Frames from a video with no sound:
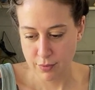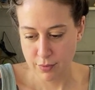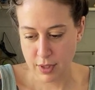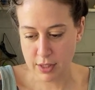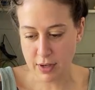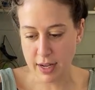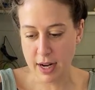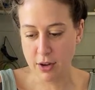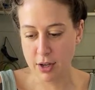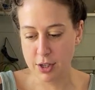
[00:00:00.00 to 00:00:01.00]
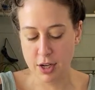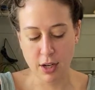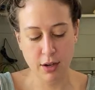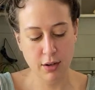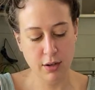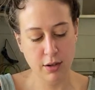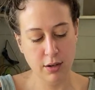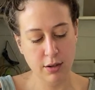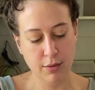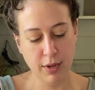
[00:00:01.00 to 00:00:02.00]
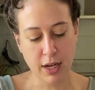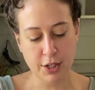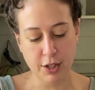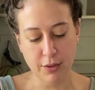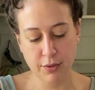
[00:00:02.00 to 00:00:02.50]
Thanks for hanging out, Krishnid. We got you.